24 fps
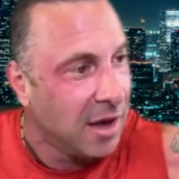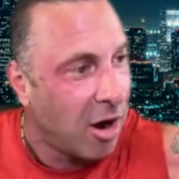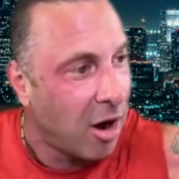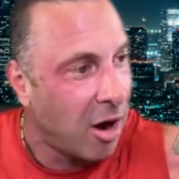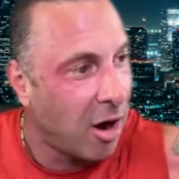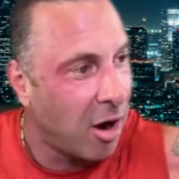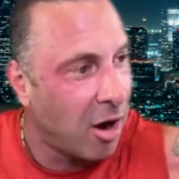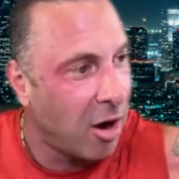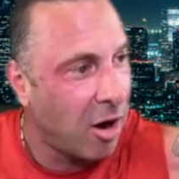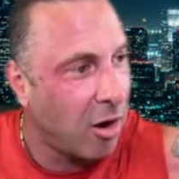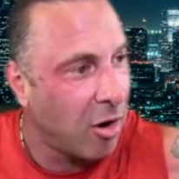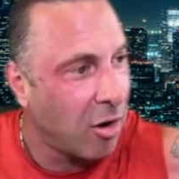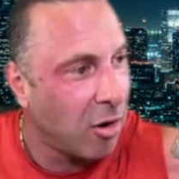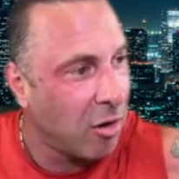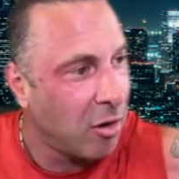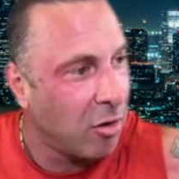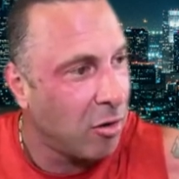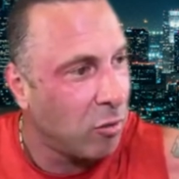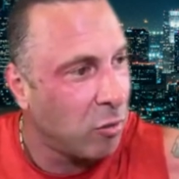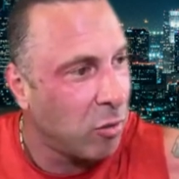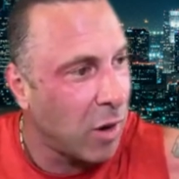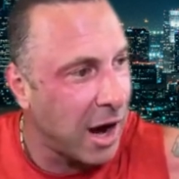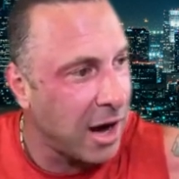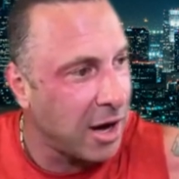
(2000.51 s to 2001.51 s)
Uh
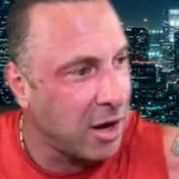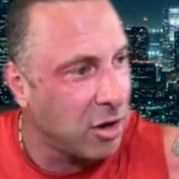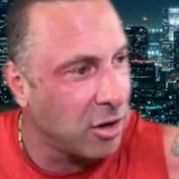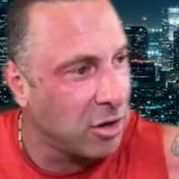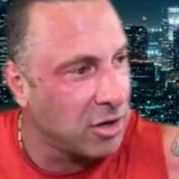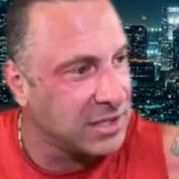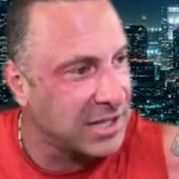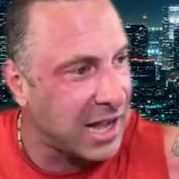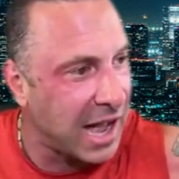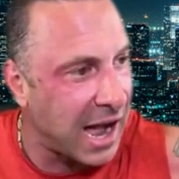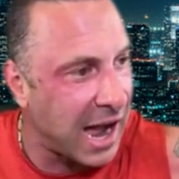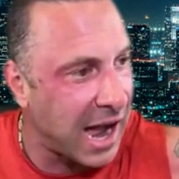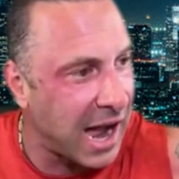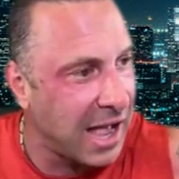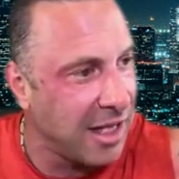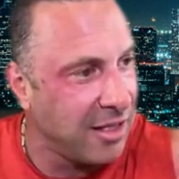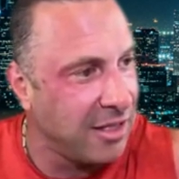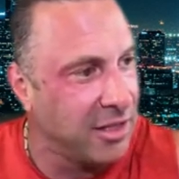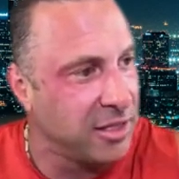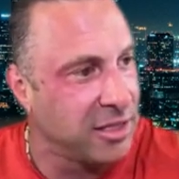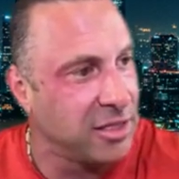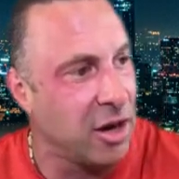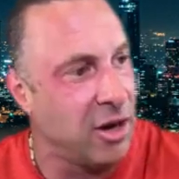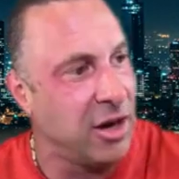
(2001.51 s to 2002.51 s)
Rikers
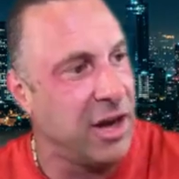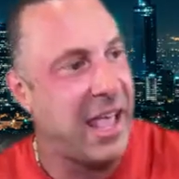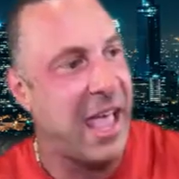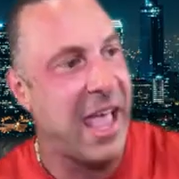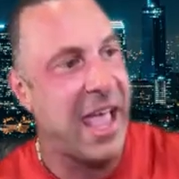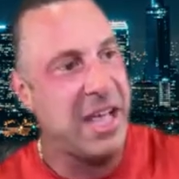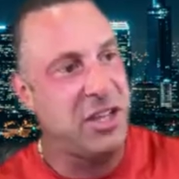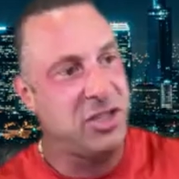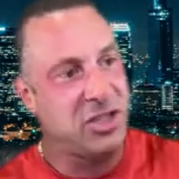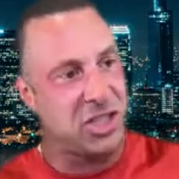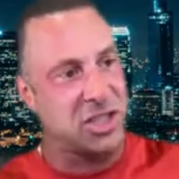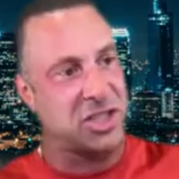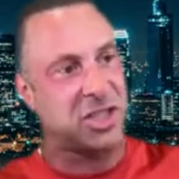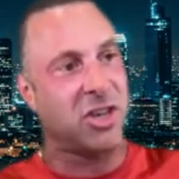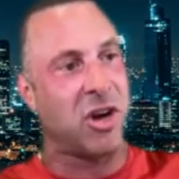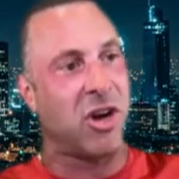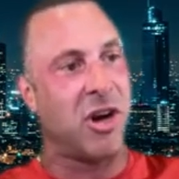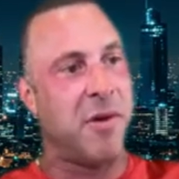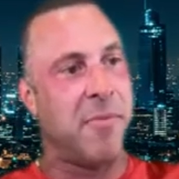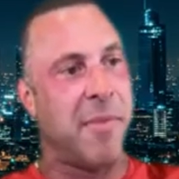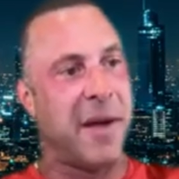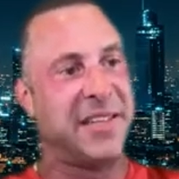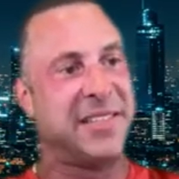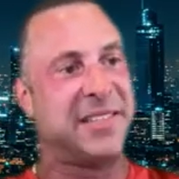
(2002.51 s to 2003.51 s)
Island 30. Hey, just
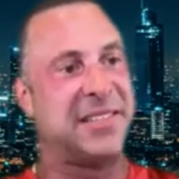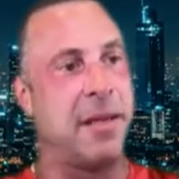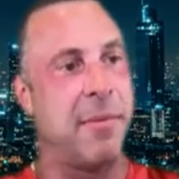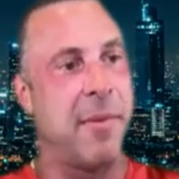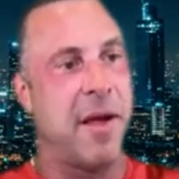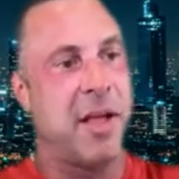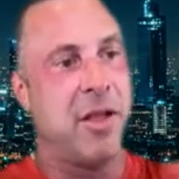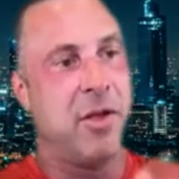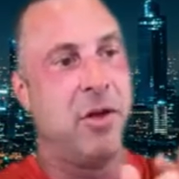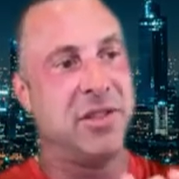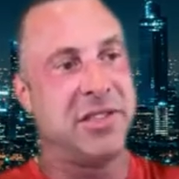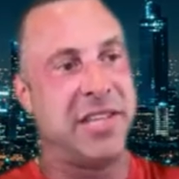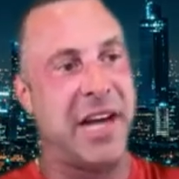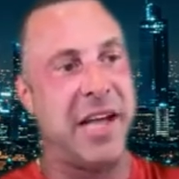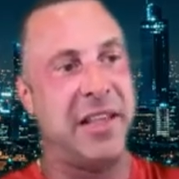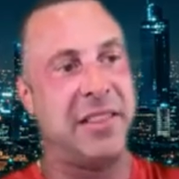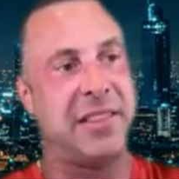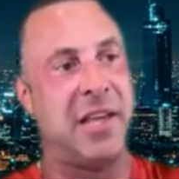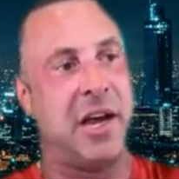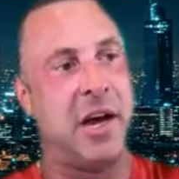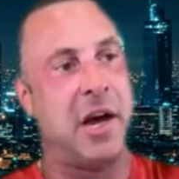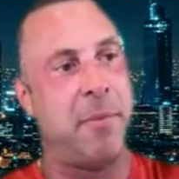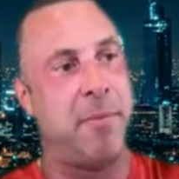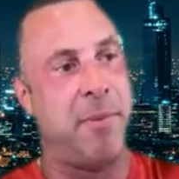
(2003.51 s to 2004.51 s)
started my
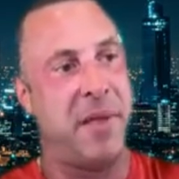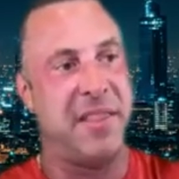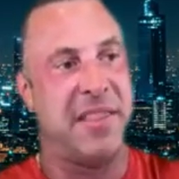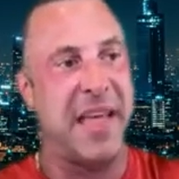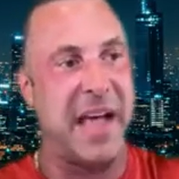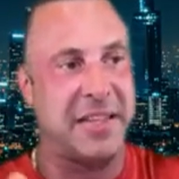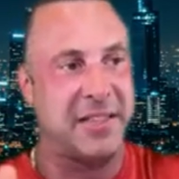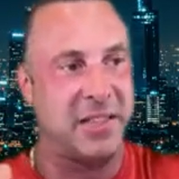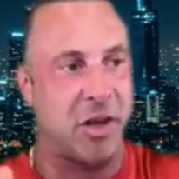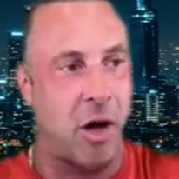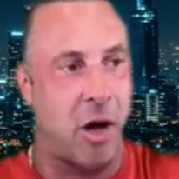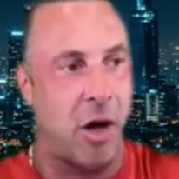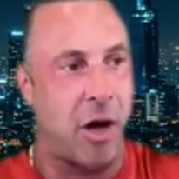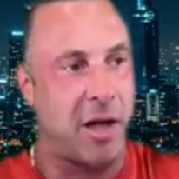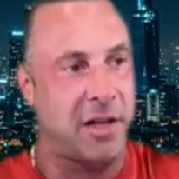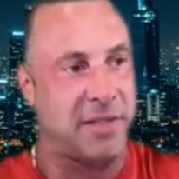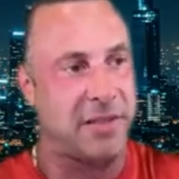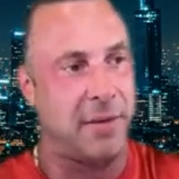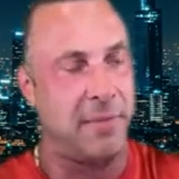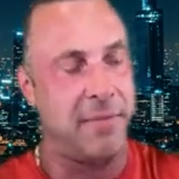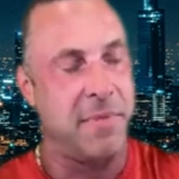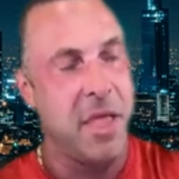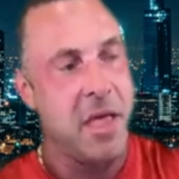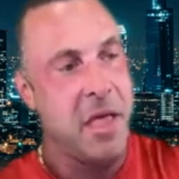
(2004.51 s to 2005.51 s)
semaglutide therapy. That's
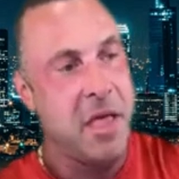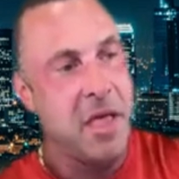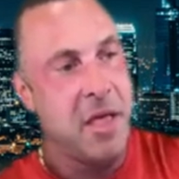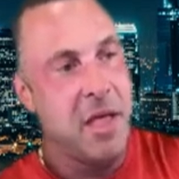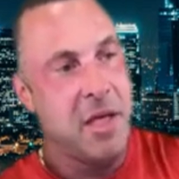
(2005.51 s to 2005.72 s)
awesome.